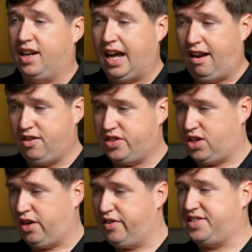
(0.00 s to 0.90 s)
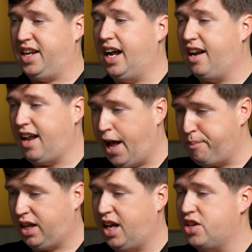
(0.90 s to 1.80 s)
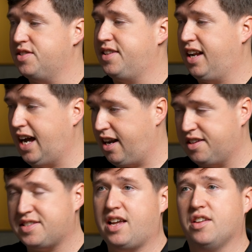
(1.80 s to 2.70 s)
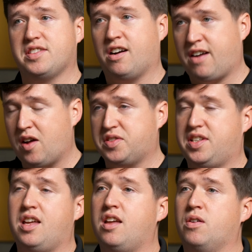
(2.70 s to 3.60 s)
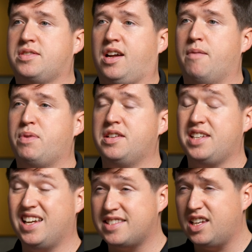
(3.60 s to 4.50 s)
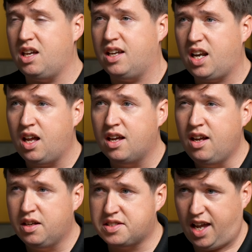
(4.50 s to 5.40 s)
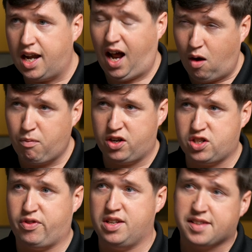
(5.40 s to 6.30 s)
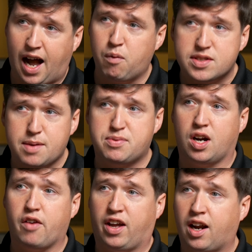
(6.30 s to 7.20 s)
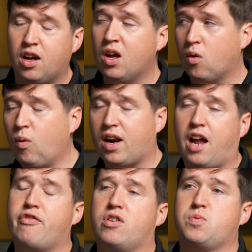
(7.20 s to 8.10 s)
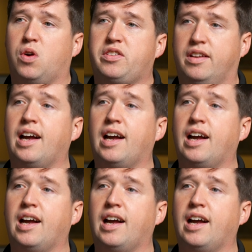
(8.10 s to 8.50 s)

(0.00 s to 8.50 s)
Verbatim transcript: got into service, then got into applications, then got into sales, and are now CEOs of companies. It's insane how much of this I was observing when I first worked at